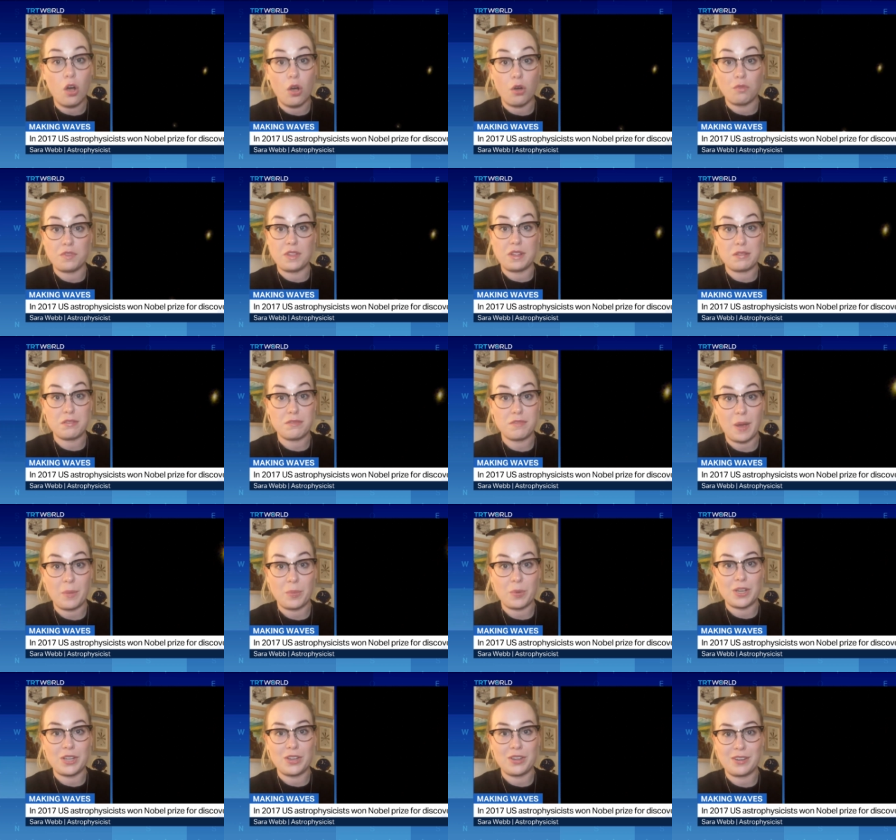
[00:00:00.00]
of this
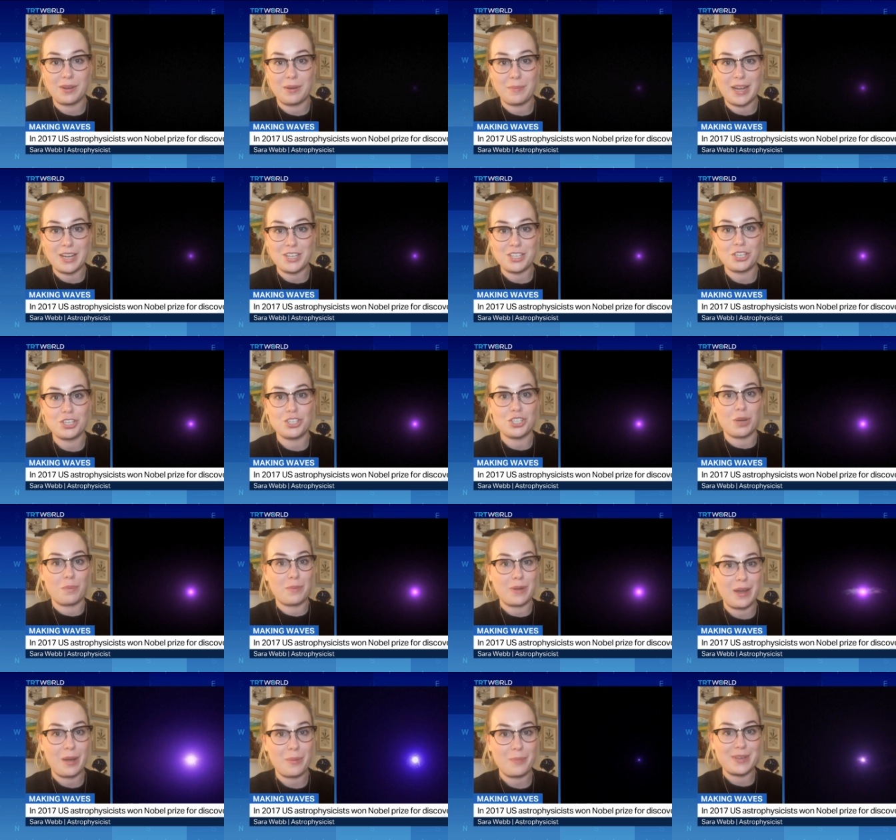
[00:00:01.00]
fabric. You can imagine
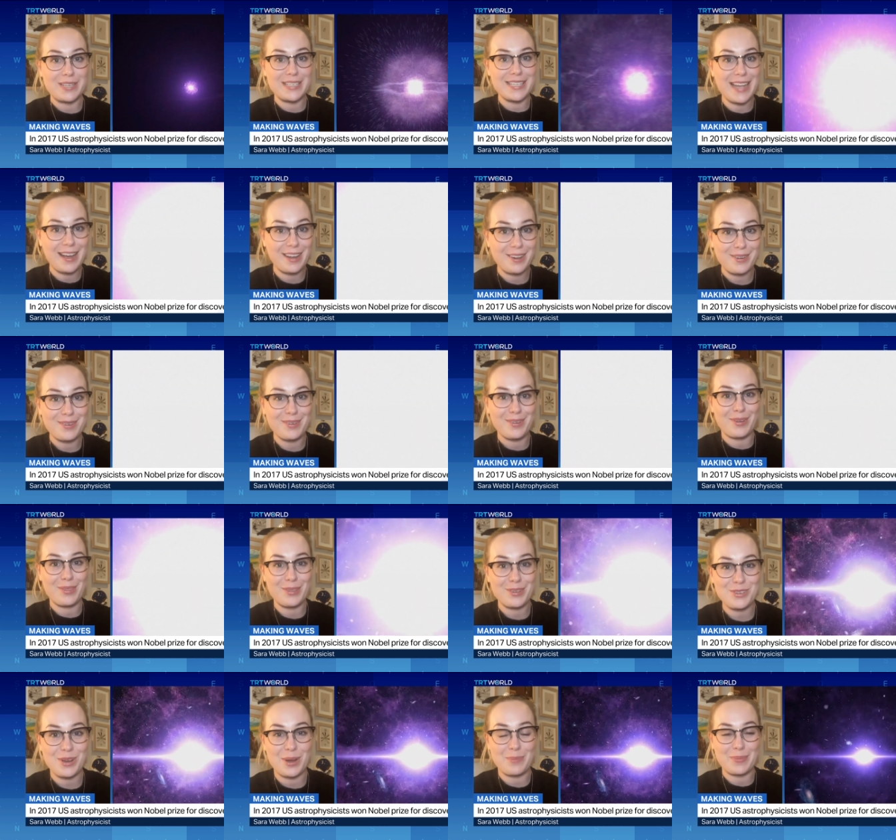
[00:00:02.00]
jumping up and down on
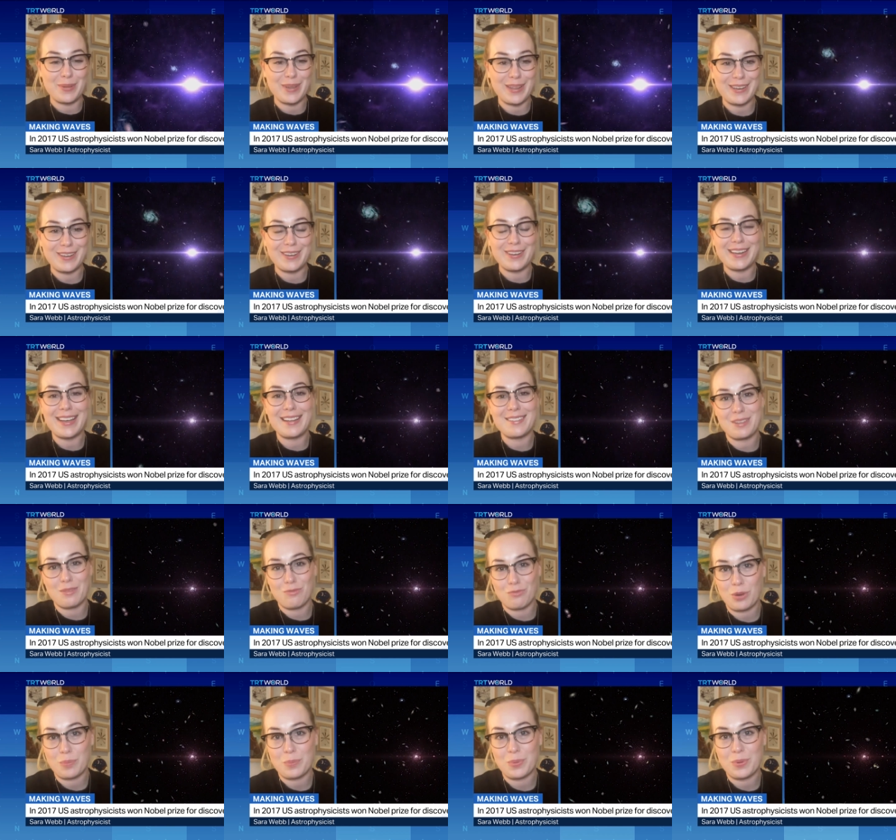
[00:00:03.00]
the trampoline and you get
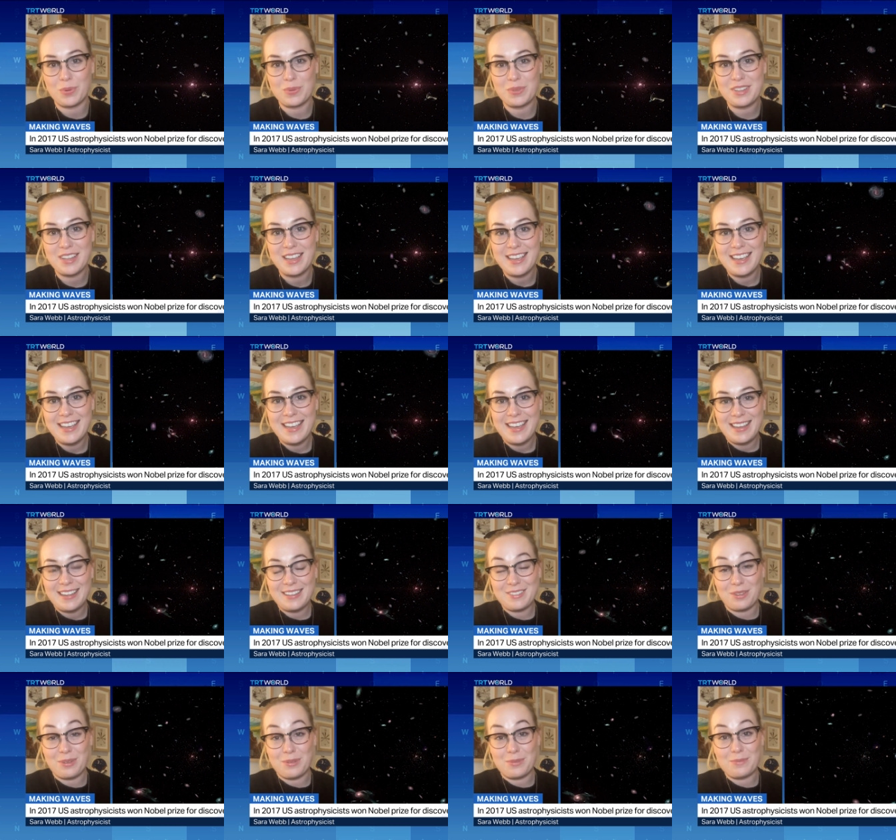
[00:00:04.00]
some ripples.
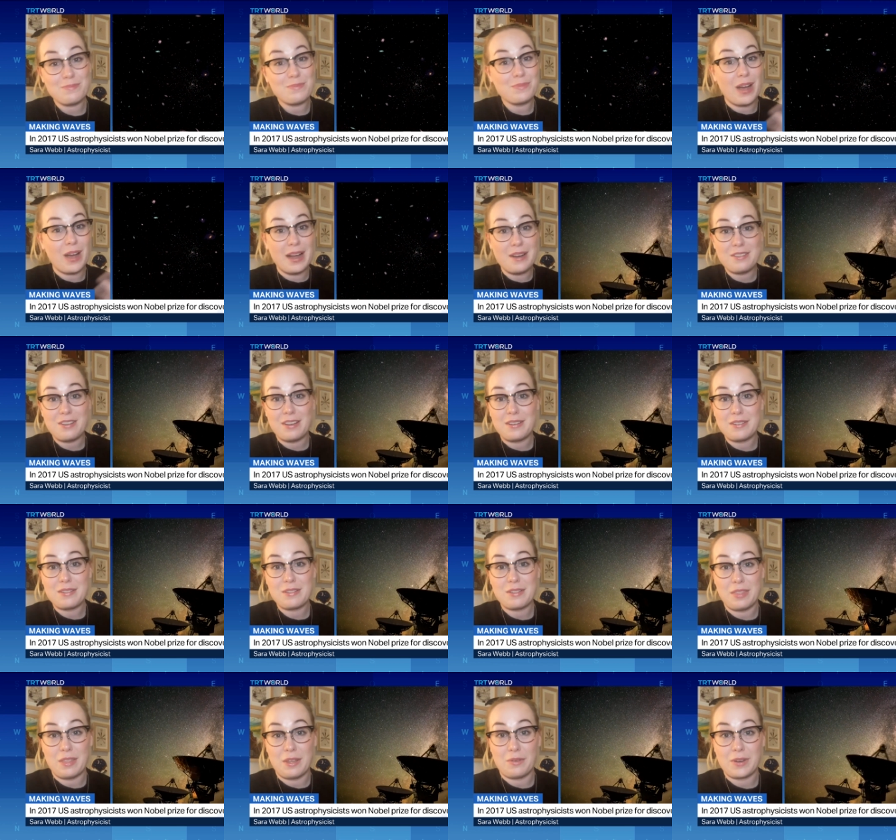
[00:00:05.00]
So,
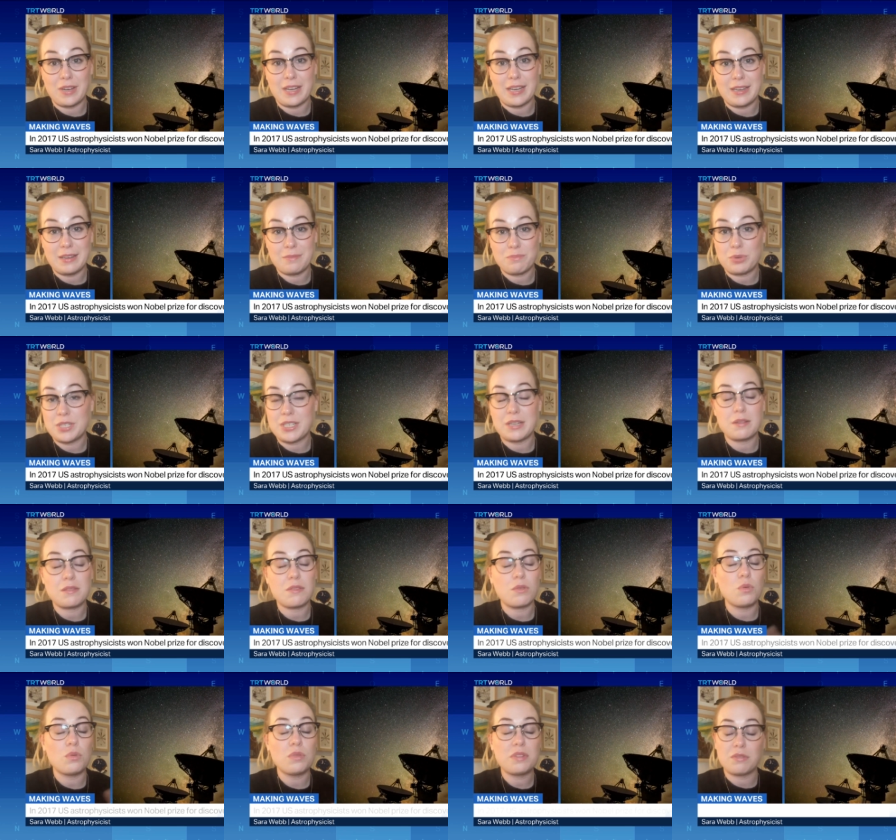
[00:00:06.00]
Einstein's theory
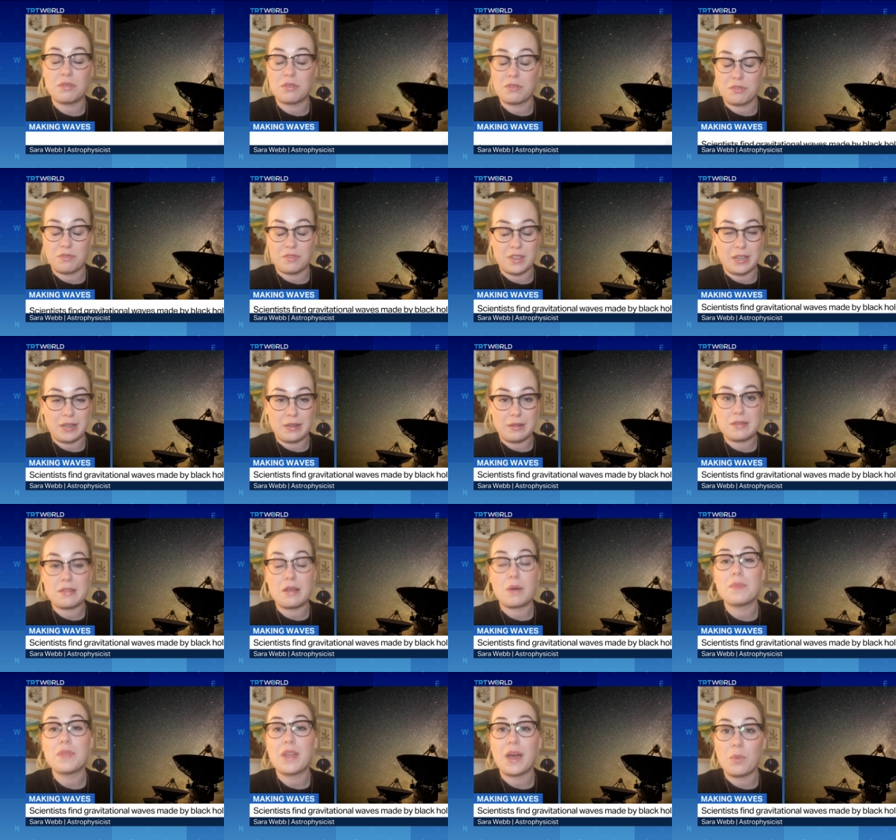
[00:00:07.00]
predicts all sorts of things,
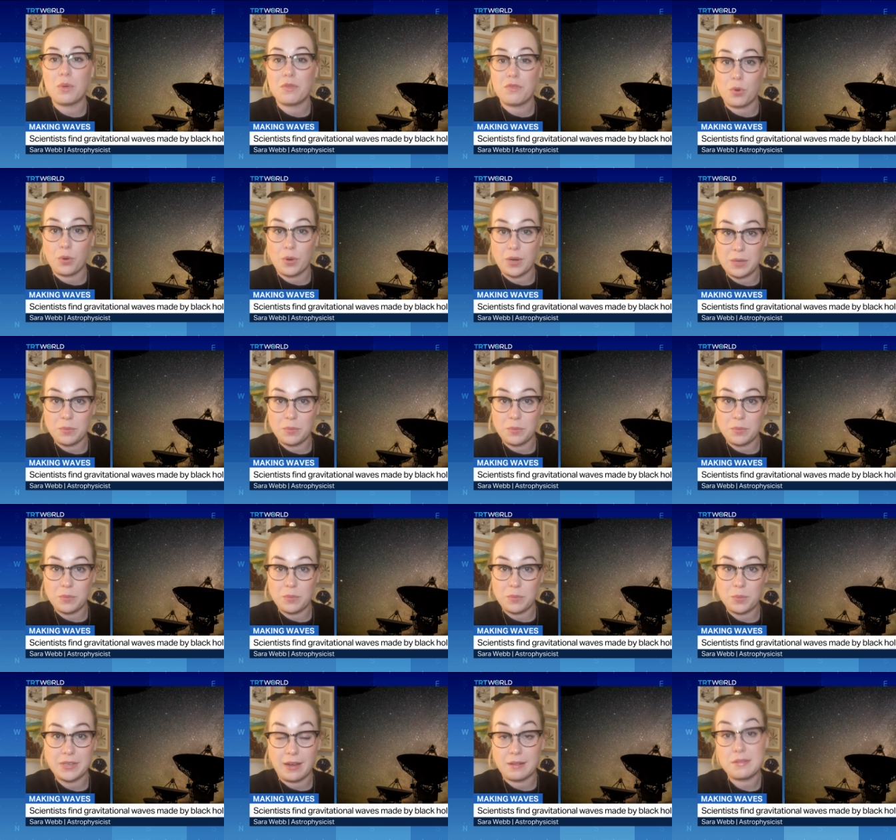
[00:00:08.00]
some that we've already
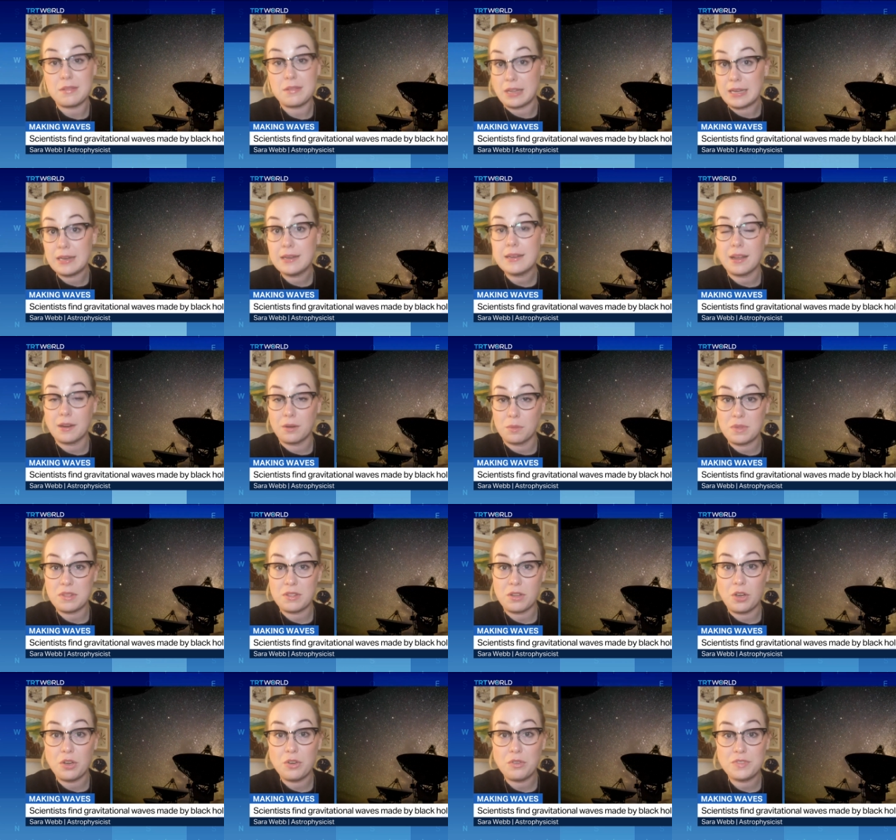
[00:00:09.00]
pre- uh, seen and
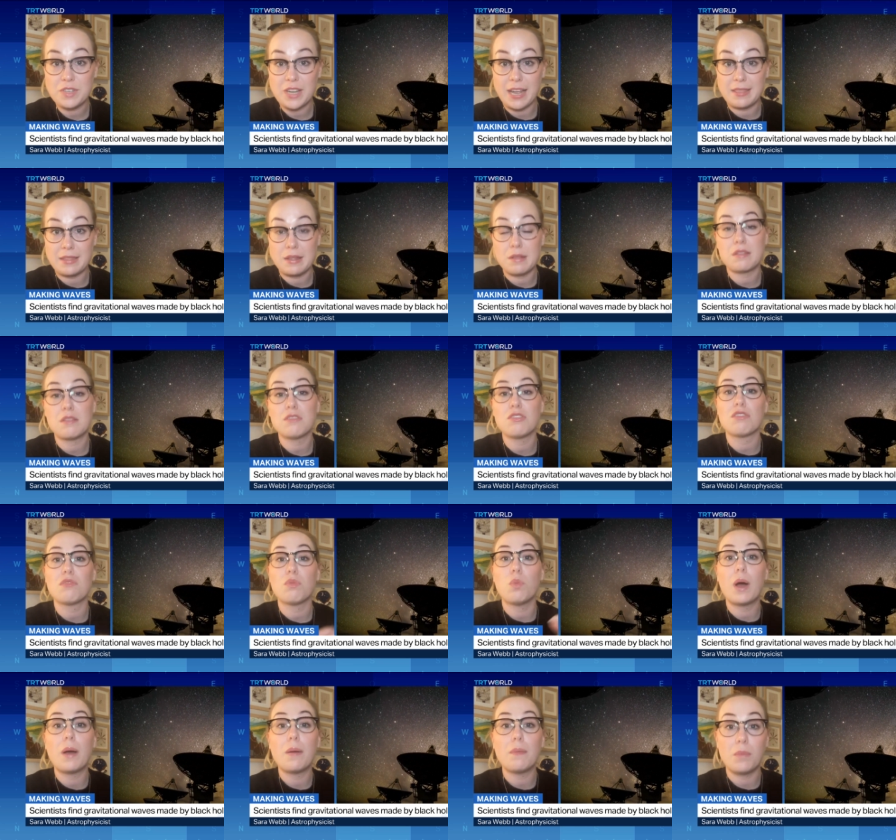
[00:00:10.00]
observed. And this is
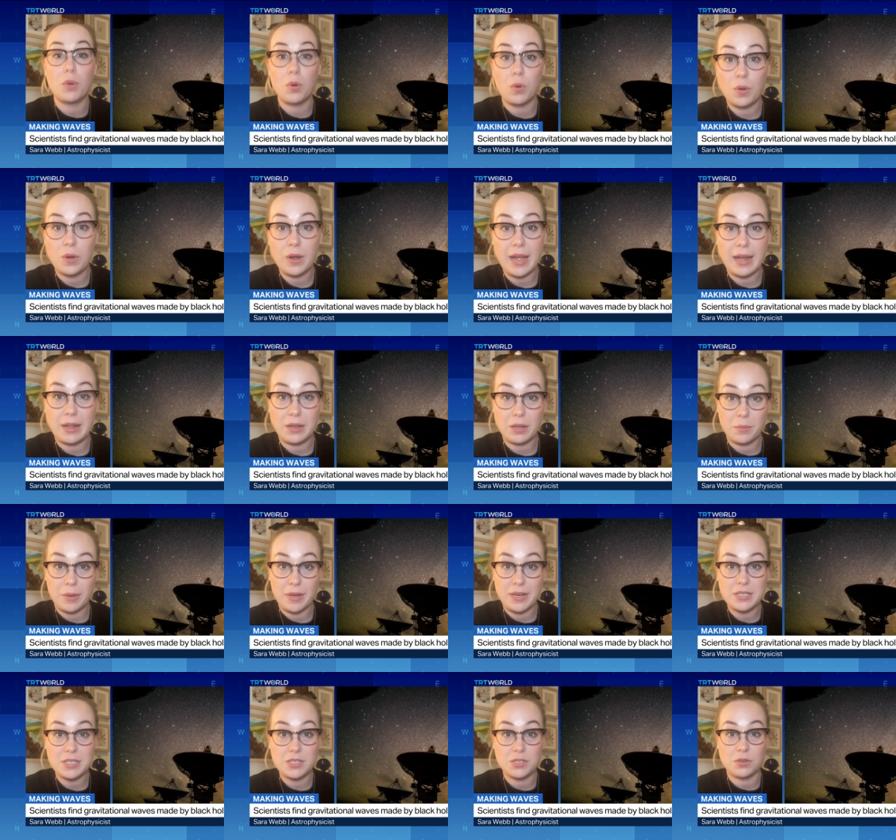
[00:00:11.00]
just one more
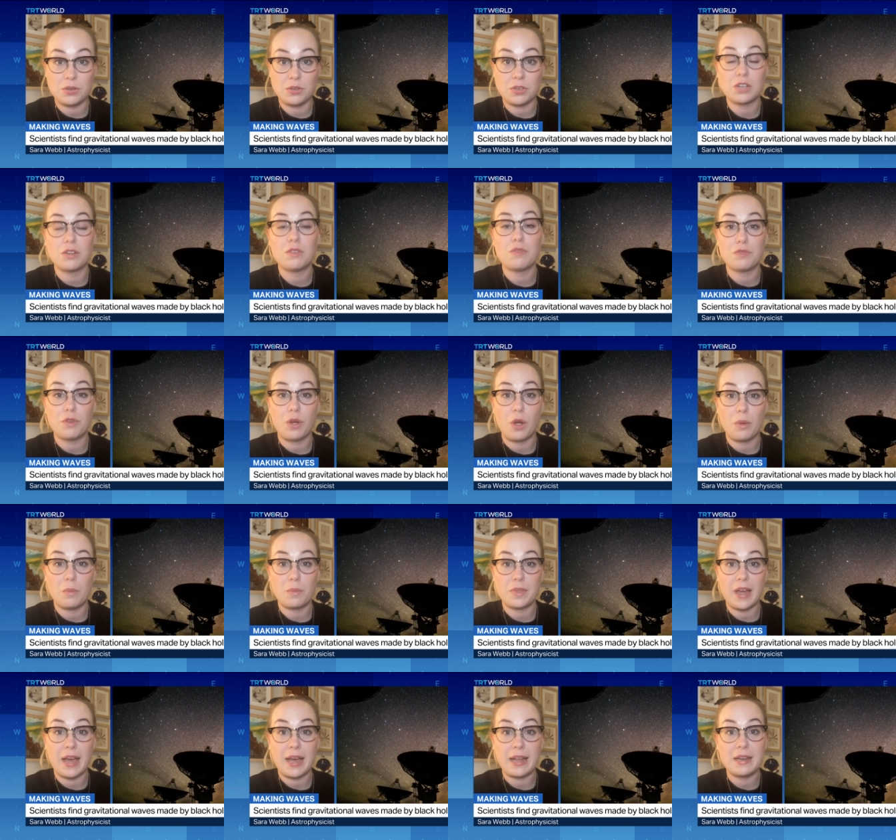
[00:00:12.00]
element to
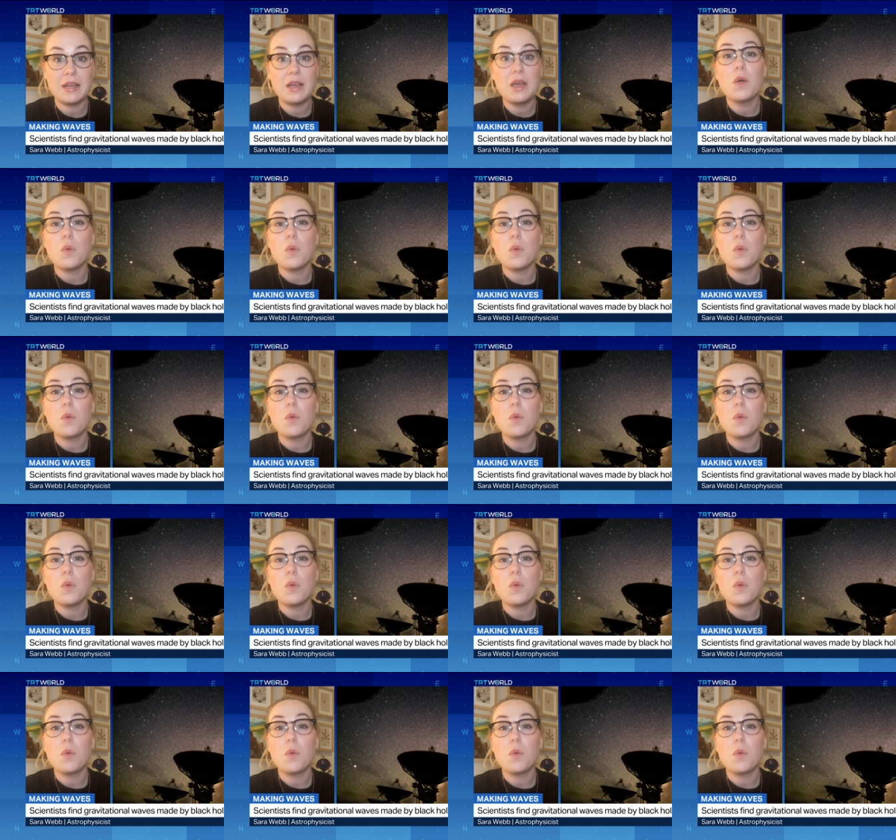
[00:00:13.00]
confirm that